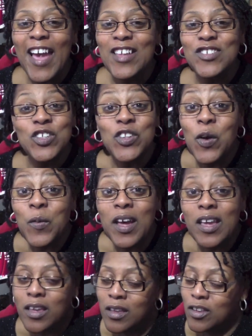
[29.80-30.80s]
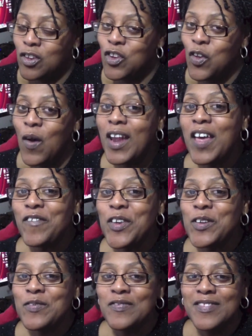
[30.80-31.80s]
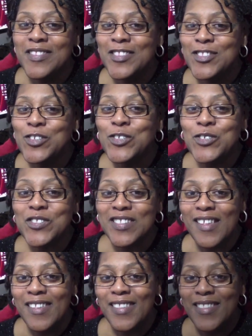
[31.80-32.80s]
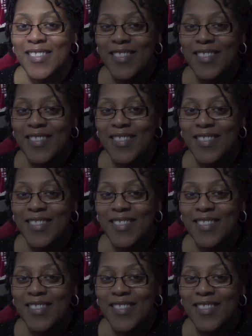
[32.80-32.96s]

guys, you know what? You know I love you. Toodles.